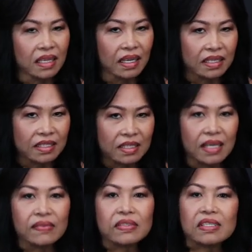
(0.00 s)

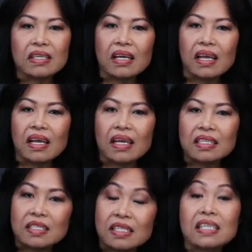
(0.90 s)
accept and
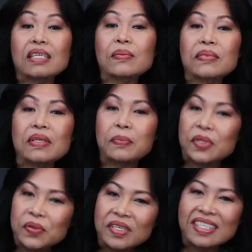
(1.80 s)
seeing the
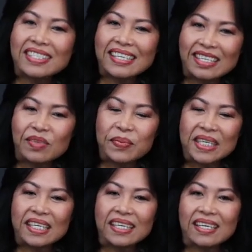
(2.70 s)
beauties in
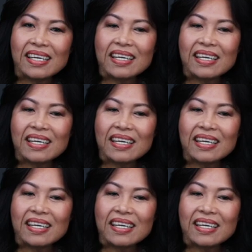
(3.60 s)
me.